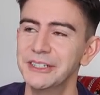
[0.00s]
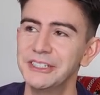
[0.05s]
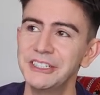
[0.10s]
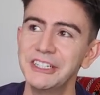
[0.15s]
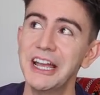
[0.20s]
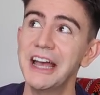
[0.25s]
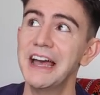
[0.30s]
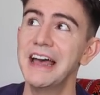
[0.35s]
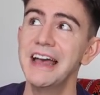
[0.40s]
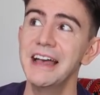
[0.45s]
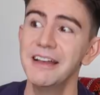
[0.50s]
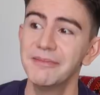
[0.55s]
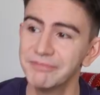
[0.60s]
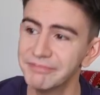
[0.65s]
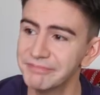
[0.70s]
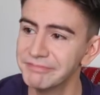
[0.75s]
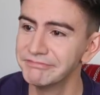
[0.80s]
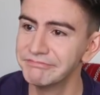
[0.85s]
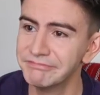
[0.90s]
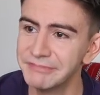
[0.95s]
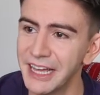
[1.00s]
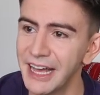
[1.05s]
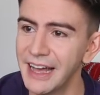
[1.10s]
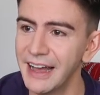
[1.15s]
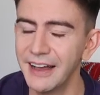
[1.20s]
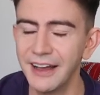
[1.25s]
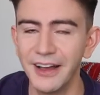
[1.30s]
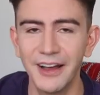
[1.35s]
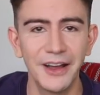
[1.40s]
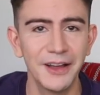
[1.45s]
chair,
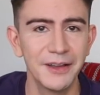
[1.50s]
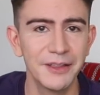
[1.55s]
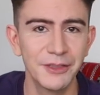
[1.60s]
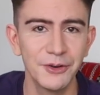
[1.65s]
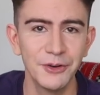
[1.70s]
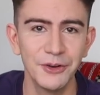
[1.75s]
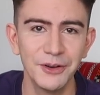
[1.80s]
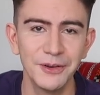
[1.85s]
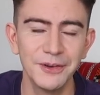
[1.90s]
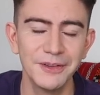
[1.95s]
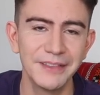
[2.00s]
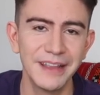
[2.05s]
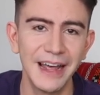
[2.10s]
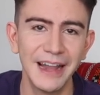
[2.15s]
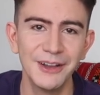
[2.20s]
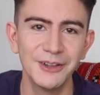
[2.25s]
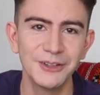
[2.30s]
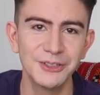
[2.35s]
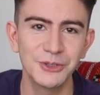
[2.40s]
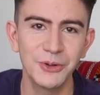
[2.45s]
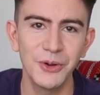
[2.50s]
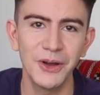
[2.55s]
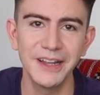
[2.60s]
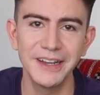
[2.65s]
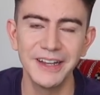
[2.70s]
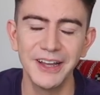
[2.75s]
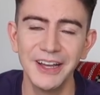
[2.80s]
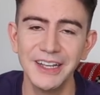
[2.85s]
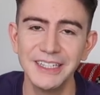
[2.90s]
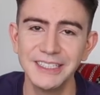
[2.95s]
that I thought that looks
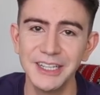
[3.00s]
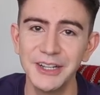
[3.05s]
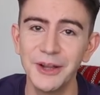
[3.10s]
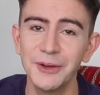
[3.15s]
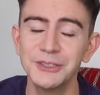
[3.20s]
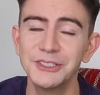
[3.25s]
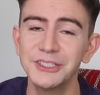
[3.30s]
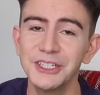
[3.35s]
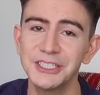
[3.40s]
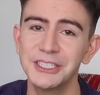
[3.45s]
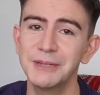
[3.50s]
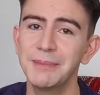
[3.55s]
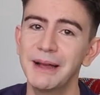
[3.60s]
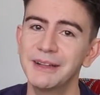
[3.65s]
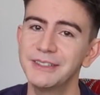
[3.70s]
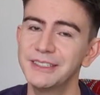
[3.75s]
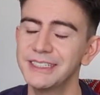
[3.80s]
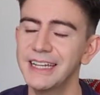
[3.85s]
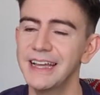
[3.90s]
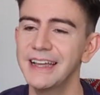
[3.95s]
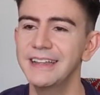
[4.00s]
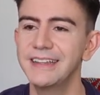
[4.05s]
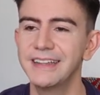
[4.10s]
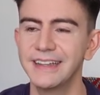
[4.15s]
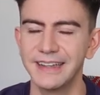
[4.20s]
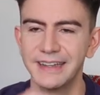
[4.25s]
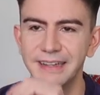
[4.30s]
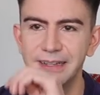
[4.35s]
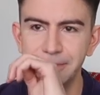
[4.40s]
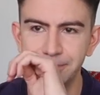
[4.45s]
quite nice, and I was just about to take
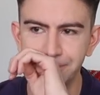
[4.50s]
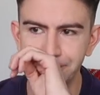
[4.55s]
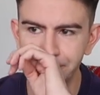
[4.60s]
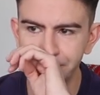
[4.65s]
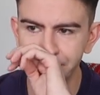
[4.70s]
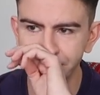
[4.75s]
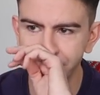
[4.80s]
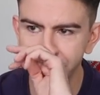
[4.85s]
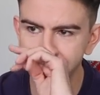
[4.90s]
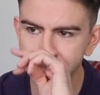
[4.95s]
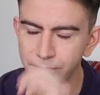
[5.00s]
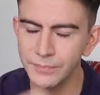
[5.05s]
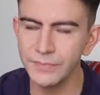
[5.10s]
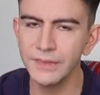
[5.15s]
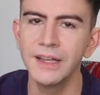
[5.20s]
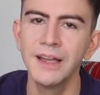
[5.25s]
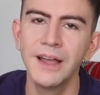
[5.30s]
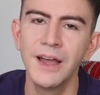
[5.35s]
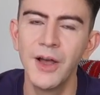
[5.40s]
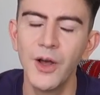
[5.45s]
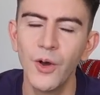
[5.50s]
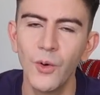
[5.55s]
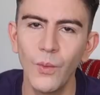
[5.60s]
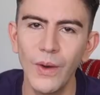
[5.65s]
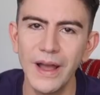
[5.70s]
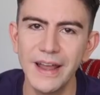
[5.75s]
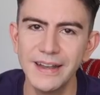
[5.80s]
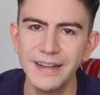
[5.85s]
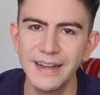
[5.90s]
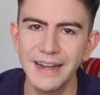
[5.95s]
it
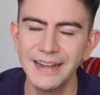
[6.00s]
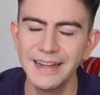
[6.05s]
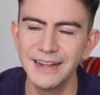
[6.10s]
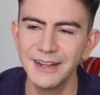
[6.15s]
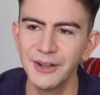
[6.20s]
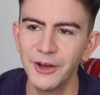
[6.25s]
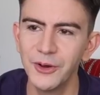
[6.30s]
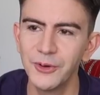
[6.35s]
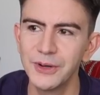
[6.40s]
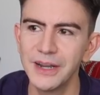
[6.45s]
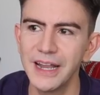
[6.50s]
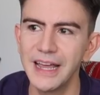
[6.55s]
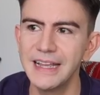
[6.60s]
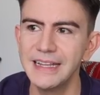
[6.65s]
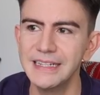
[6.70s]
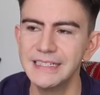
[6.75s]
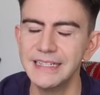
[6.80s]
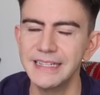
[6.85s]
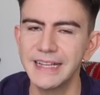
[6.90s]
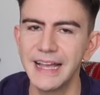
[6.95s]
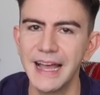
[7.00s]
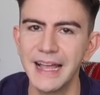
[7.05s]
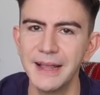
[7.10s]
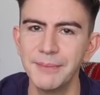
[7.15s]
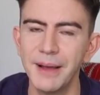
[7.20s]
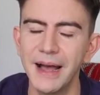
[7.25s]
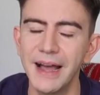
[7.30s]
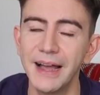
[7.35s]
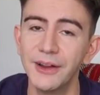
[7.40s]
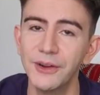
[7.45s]
when a little old lady
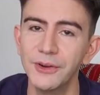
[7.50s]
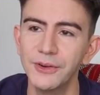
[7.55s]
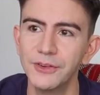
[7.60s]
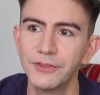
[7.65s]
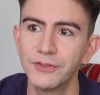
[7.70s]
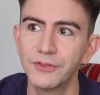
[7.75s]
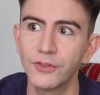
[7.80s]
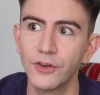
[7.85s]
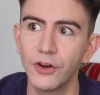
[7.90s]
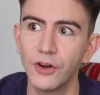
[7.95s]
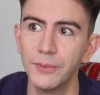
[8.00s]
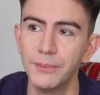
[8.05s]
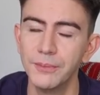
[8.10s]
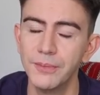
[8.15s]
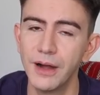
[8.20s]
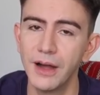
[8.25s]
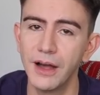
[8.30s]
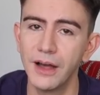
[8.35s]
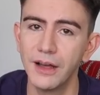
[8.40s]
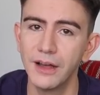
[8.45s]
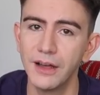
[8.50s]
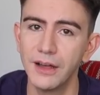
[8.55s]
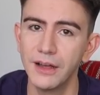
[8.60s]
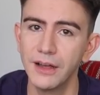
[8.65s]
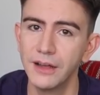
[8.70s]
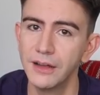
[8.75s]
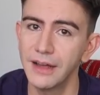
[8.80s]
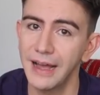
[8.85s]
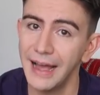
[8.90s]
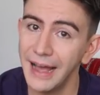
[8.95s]
came out from
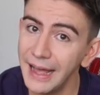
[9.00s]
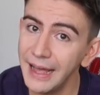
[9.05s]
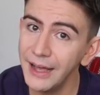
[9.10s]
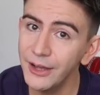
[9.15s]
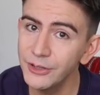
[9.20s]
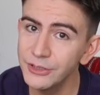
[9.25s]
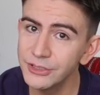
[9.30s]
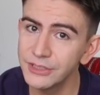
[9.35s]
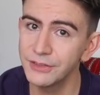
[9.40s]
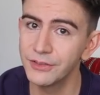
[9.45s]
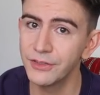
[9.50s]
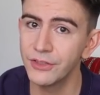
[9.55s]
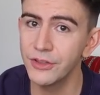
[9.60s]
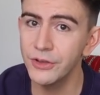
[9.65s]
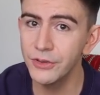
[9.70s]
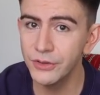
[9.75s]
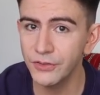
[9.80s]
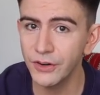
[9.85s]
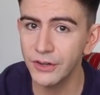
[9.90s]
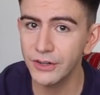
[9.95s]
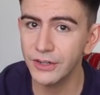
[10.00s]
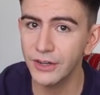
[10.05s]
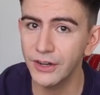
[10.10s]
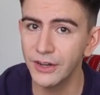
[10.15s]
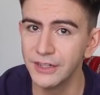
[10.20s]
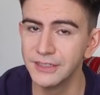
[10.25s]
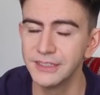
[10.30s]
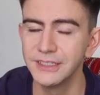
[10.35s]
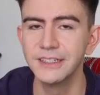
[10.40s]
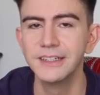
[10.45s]
her house and through the front
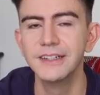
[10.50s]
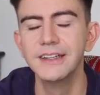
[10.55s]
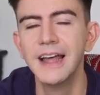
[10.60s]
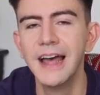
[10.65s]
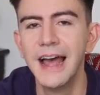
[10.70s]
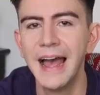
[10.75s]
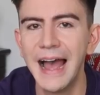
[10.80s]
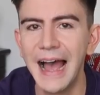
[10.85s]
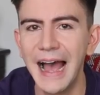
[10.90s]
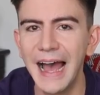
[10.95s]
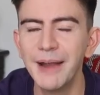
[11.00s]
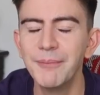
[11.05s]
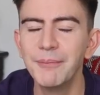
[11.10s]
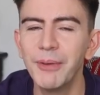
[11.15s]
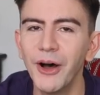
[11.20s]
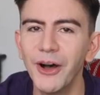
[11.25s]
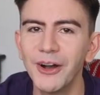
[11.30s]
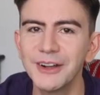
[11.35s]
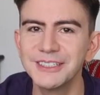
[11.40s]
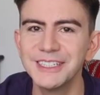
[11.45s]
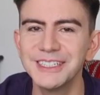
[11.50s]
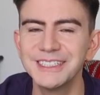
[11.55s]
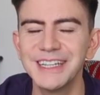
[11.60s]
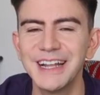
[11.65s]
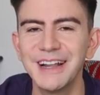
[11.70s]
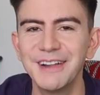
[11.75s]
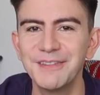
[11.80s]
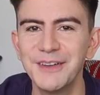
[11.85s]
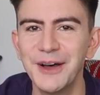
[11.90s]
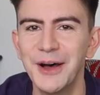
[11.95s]
garden and parked
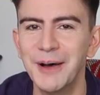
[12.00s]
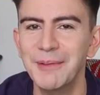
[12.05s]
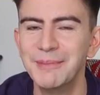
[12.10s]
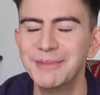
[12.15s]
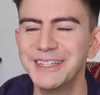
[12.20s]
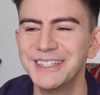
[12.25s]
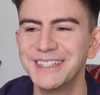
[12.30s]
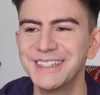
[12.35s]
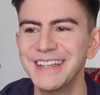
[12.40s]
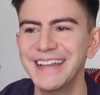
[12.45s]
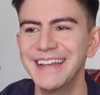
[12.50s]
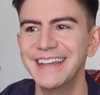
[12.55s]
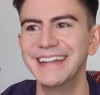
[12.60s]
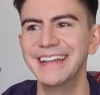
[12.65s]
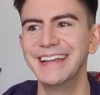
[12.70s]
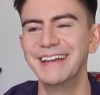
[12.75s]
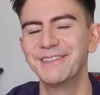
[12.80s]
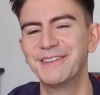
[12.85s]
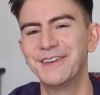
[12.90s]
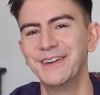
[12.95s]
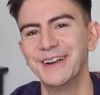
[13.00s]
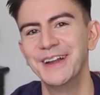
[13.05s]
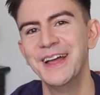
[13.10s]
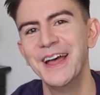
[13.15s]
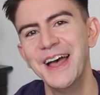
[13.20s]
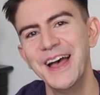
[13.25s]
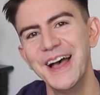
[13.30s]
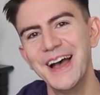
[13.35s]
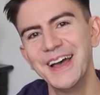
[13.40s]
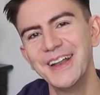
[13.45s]
herself up to sit in it for
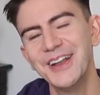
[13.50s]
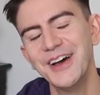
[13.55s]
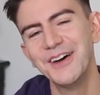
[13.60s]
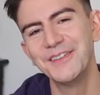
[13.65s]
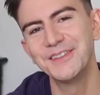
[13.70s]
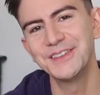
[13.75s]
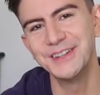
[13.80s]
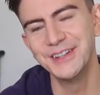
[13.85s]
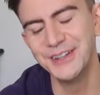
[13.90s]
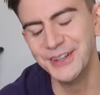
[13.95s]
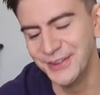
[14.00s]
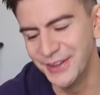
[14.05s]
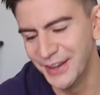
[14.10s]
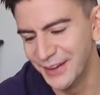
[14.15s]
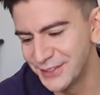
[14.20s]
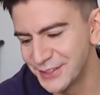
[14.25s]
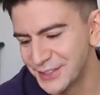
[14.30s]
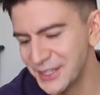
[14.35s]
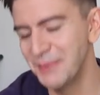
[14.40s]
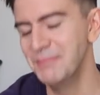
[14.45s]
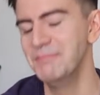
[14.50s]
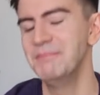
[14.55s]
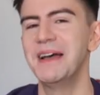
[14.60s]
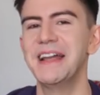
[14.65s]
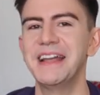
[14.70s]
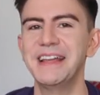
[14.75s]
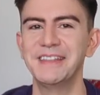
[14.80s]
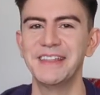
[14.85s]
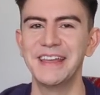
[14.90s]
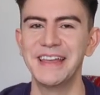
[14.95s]
an afternoon of
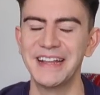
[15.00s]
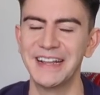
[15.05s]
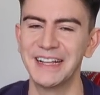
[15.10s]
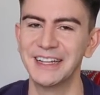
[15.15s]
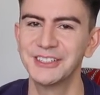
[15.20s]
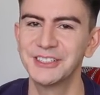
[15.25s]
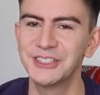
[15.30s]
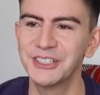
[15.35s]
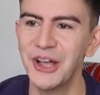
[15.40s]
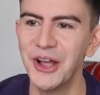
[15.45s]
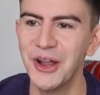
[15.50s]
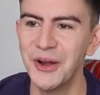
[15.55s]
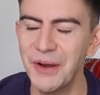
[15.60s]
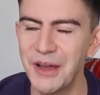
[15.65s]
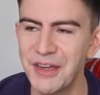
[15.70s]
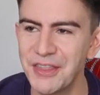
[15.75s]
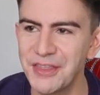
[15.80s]
sunbathing. So